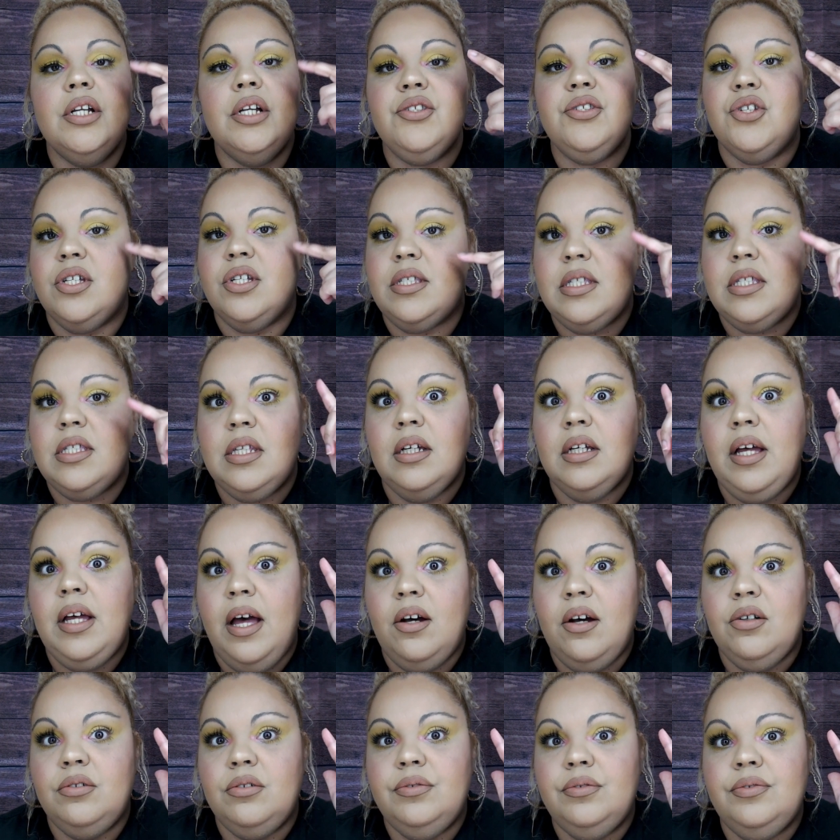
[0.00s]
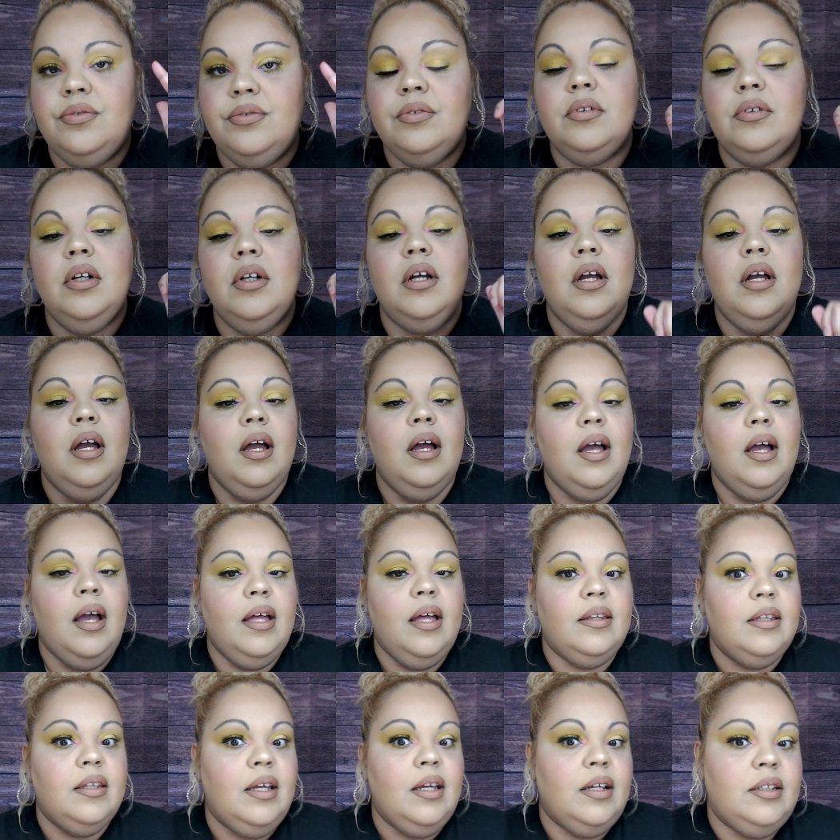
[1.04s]
just the e.l.f.
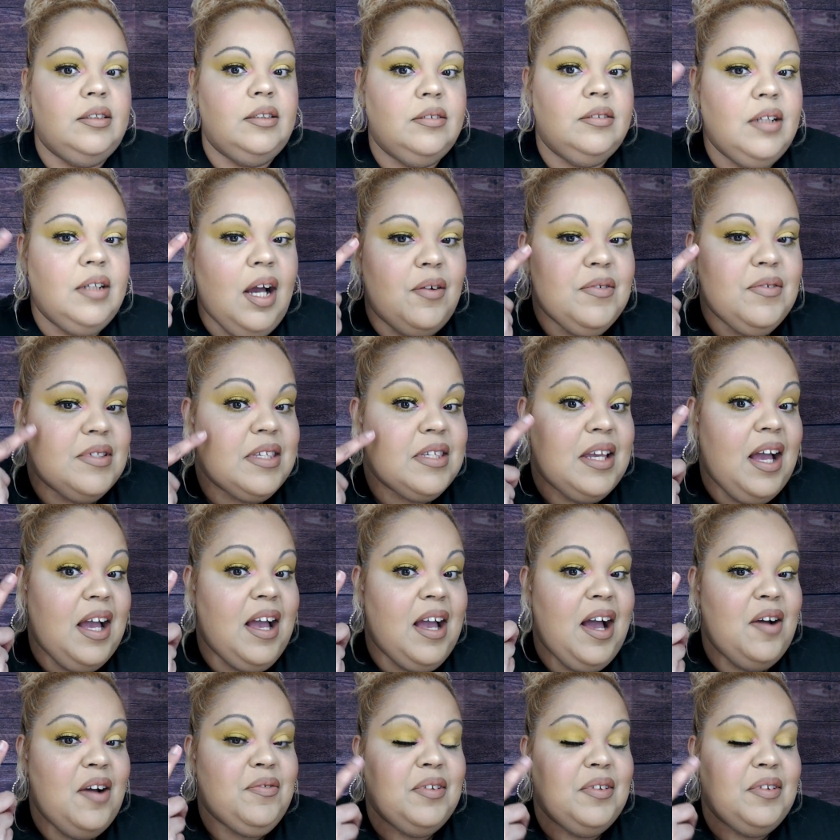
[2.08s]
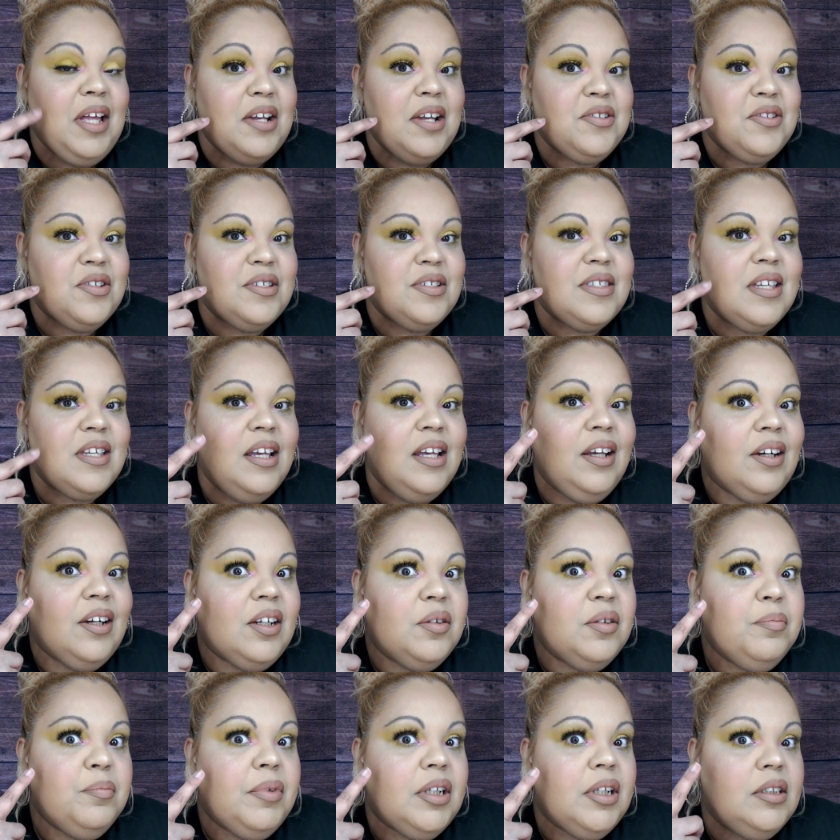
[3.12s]
And then obviously I have lashes
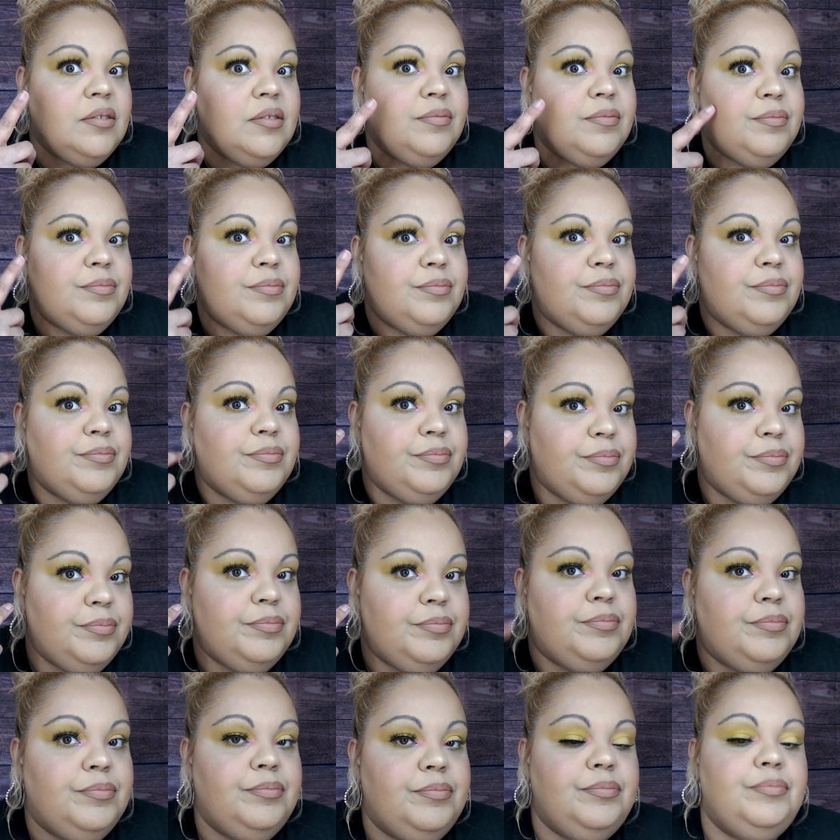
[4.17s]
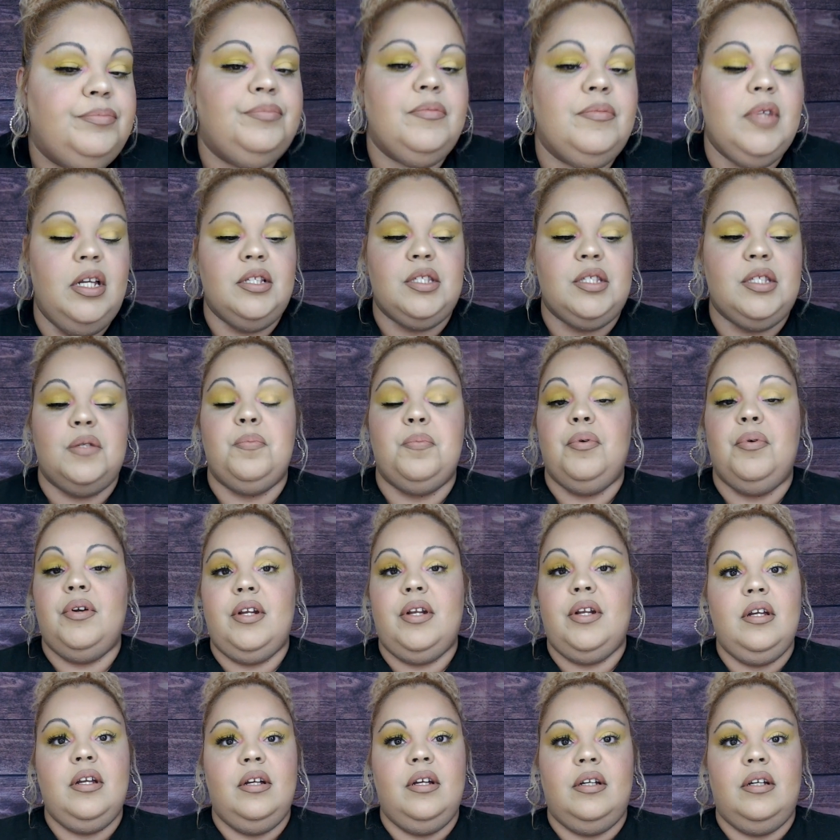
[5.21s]
here, but it's
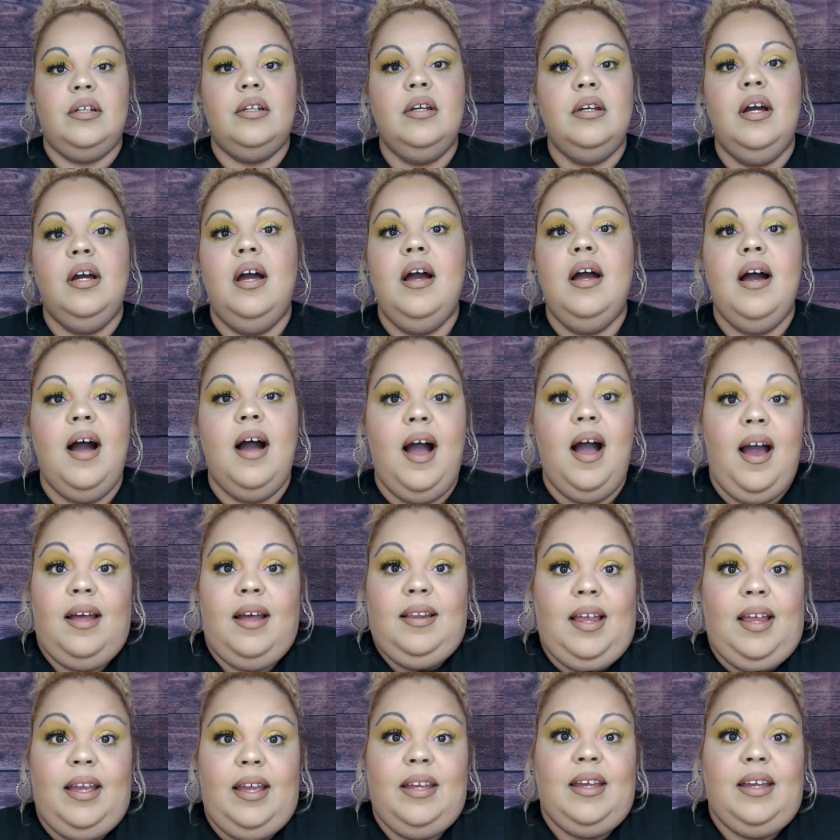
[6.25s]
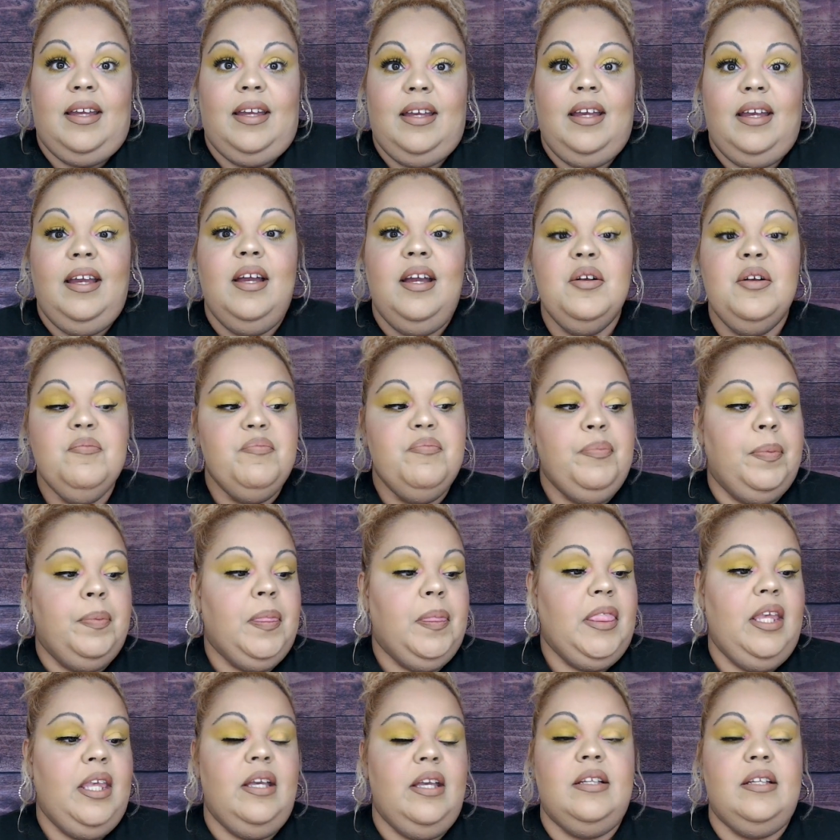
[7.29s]
pretty good. I like it.
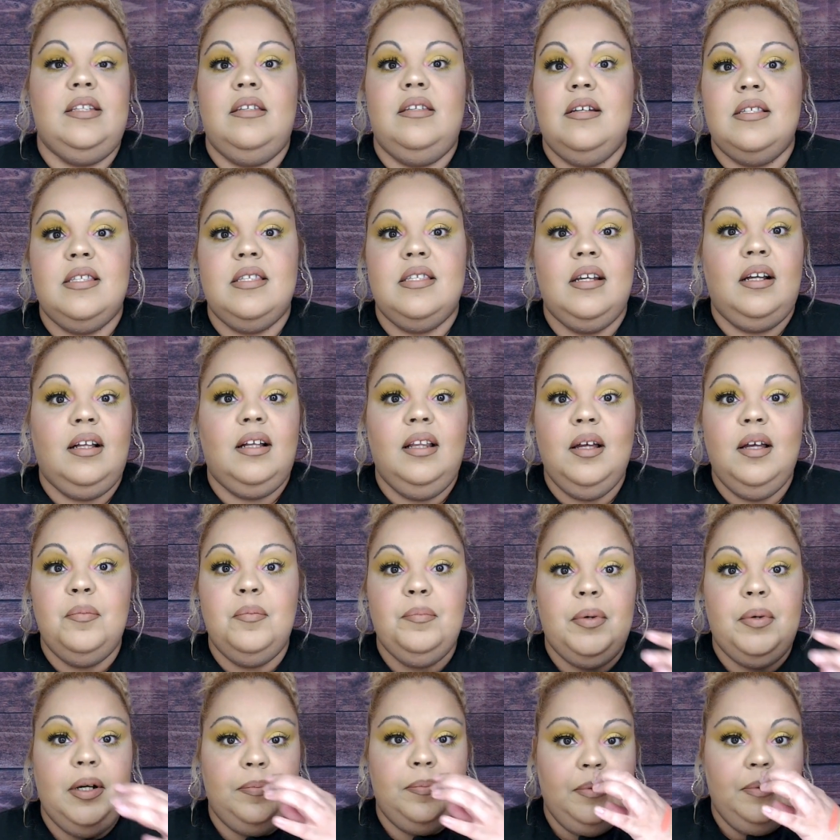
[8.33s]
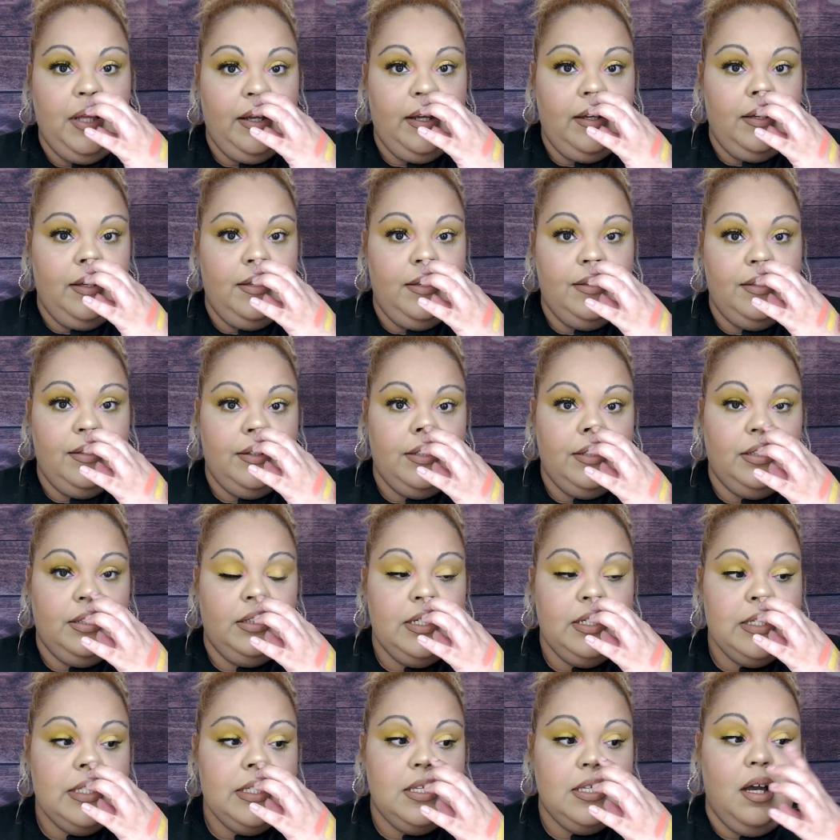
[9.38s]
It doesn't clump up like
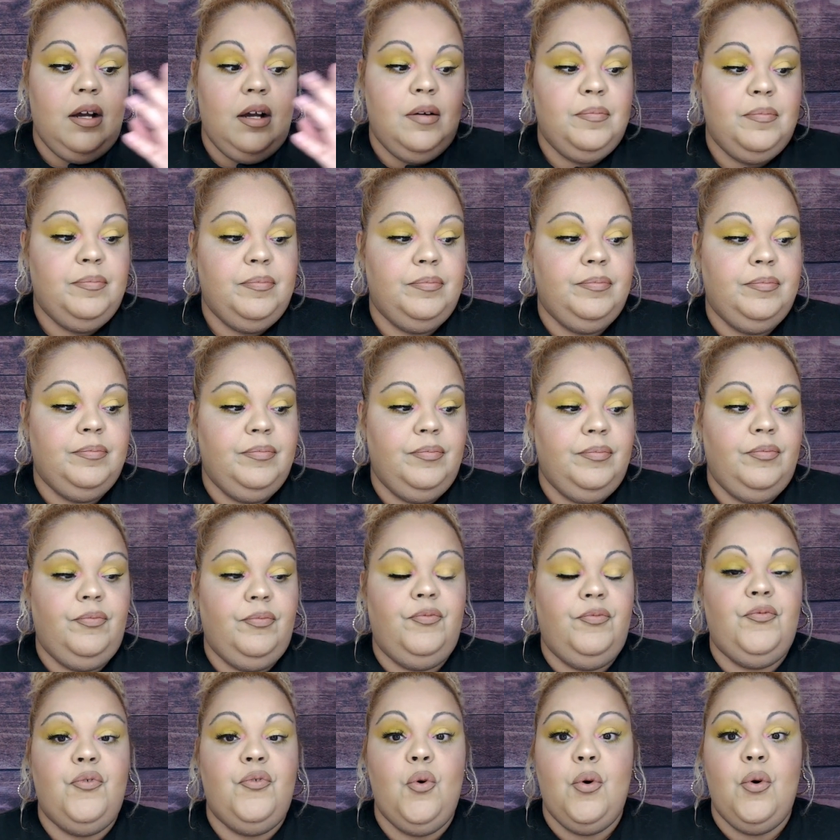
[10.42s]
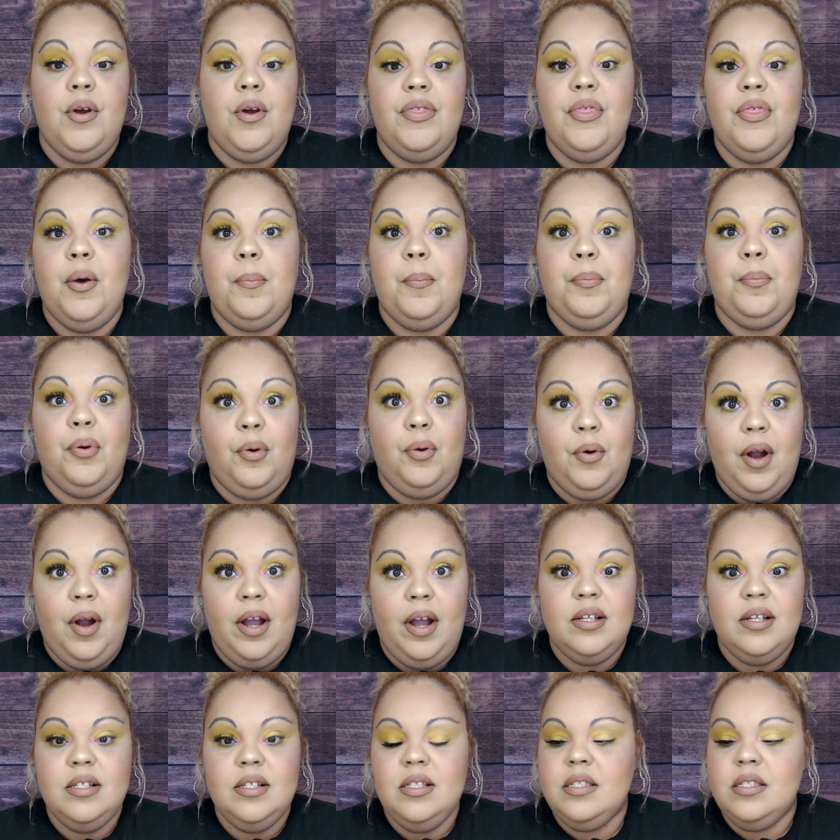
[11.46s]
others. For the
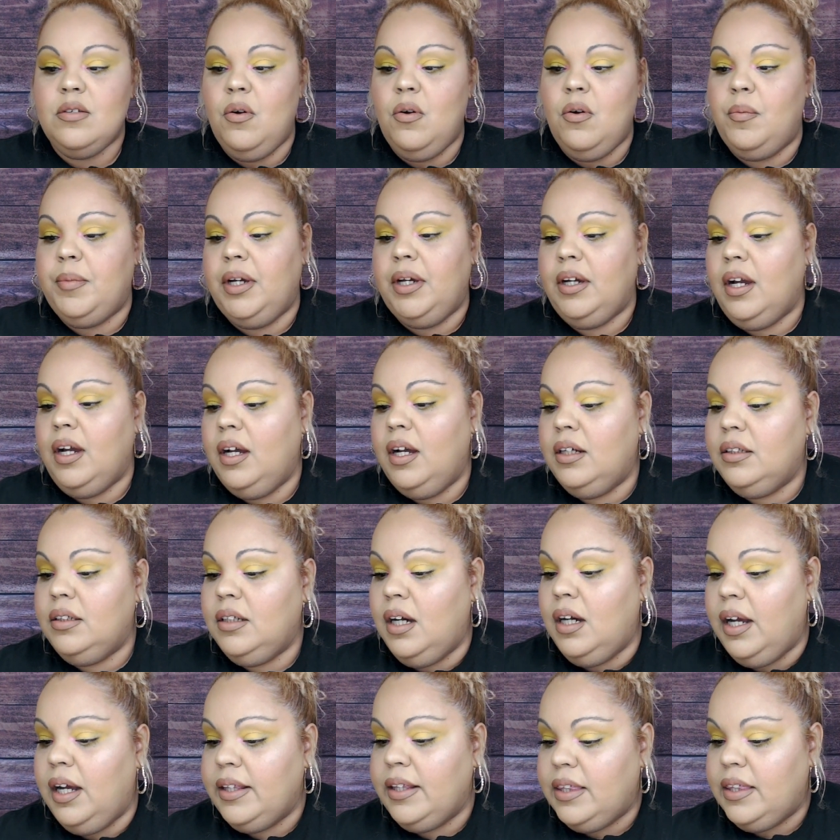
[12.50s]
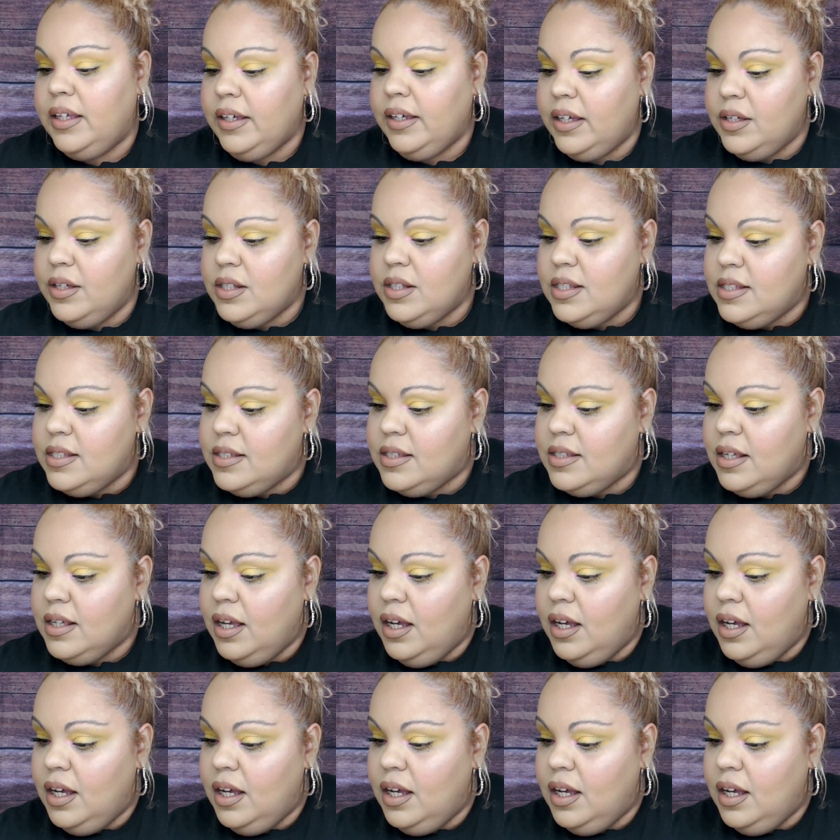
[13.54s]
price, oh my god, I think it's